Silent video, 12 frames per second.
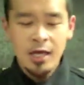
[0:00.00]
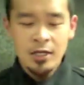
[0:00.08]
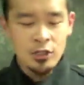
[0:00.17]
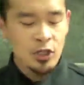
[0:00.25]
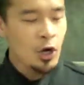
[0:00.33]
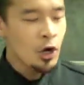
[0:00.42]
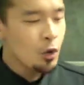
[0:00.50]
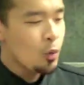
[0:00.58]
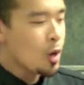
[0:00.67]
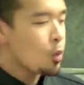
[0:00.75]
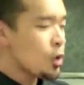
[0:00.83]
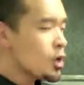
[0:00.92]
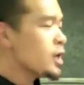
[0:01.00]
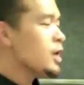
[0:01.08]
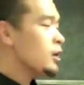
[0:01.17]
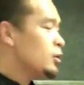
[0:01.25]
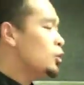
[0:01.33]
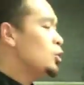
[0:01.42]
So what we're going
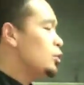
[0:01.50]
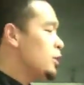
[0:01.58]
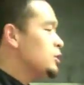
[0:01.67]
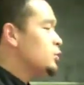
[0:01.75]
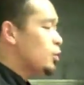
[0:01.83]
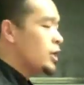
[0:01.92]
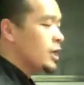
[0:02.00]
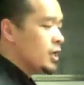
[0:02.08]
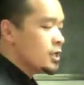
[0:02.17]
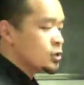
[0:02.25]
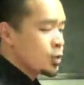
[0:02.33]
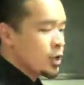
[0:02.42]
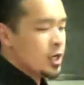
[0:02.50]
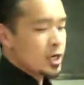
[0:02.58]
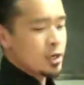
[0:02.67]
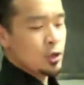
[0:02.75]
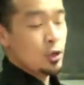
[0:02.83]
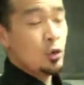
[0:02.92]
to do this week is we're going to
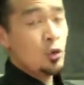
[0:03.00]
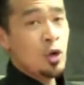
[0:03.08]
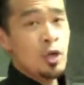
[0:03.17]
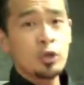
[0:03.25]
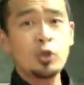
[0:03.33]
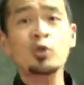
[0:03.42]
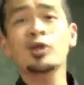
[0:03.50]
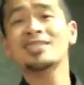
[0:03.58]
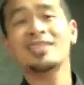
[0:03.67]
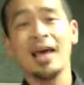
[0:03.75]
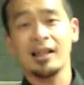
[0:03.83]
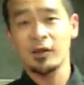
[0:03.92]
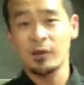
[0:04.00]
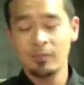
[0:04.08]
do tuna salad.